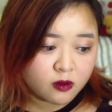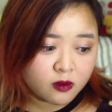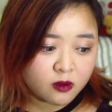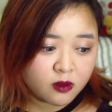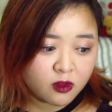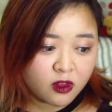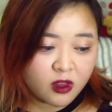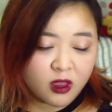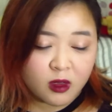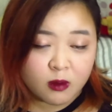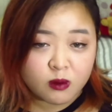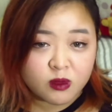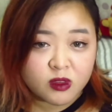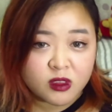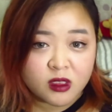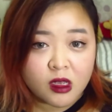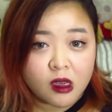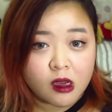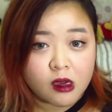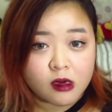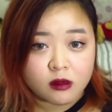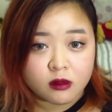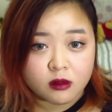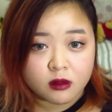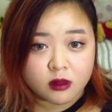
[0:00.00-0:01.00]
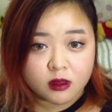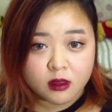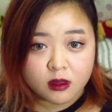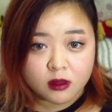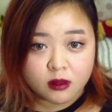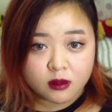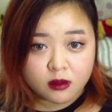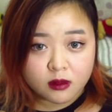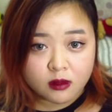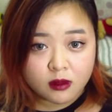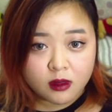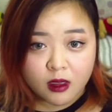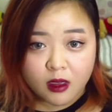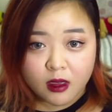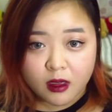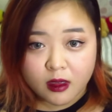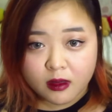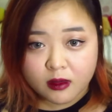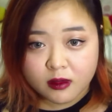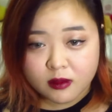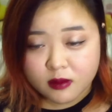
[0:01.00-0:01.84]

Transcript: theme songs and yeah,